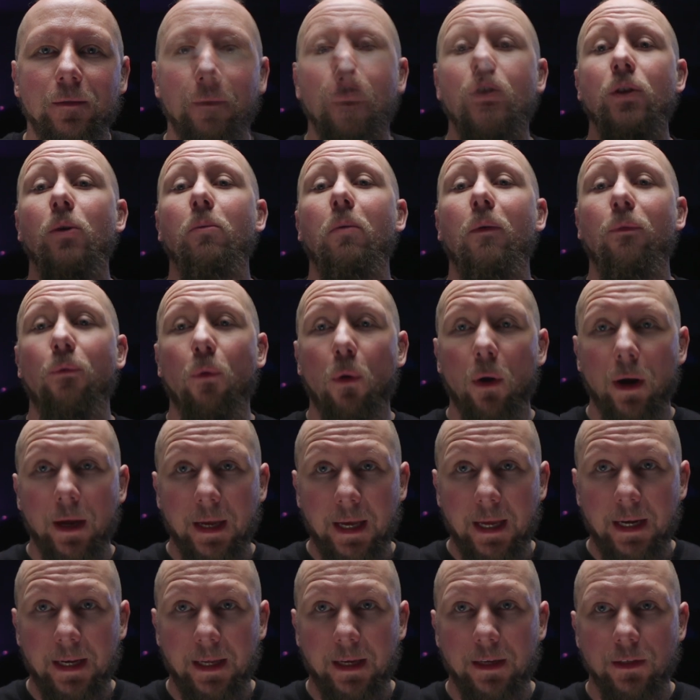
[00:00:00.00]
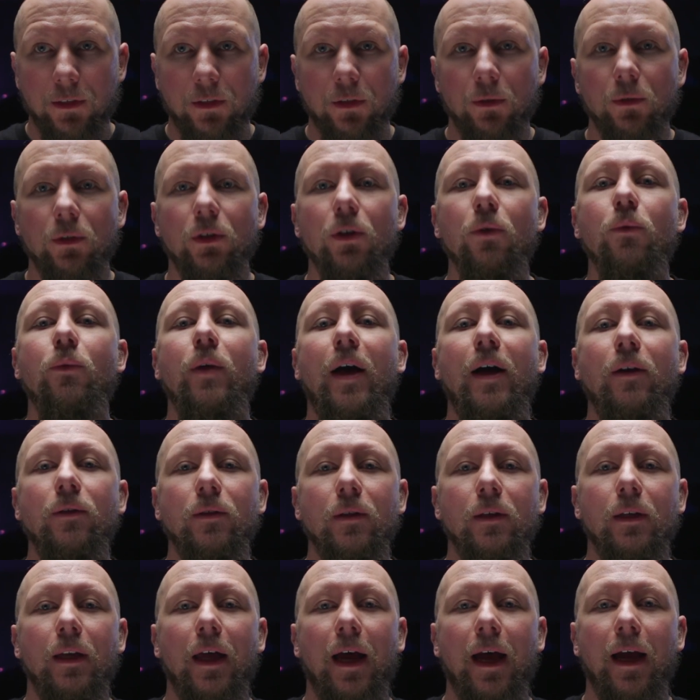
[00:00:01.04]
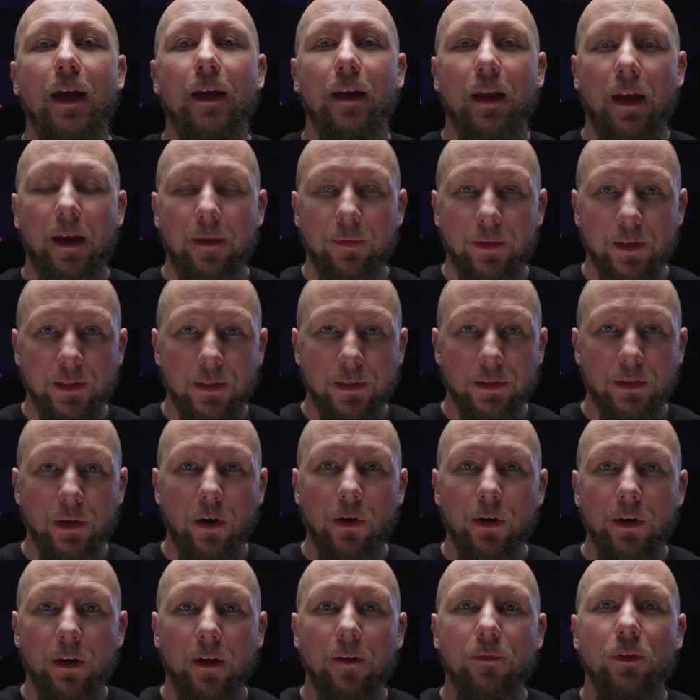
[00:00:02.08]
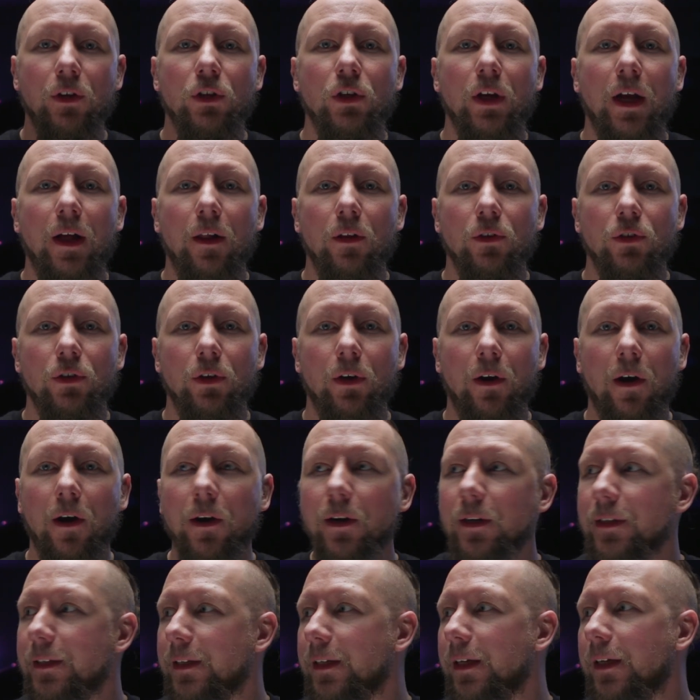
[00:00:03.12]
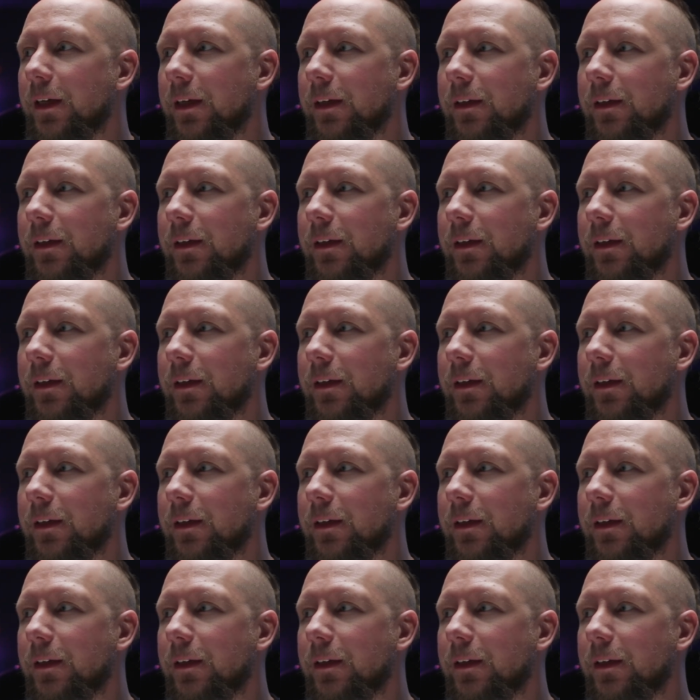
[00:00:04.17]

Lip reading: And so before I get into 2009 and the start of the Challenger RT,